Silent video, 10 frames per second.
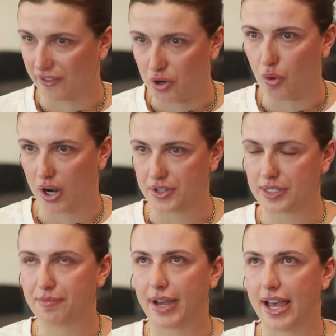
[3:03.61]
of
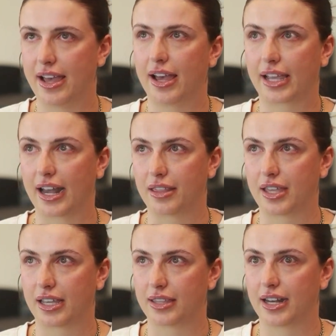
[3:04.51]
course, but again, I
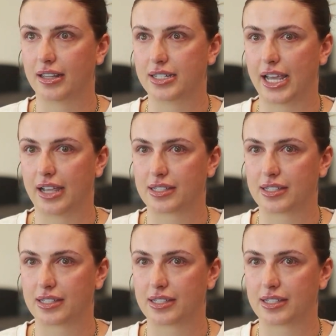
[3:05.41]
think at the end of the day,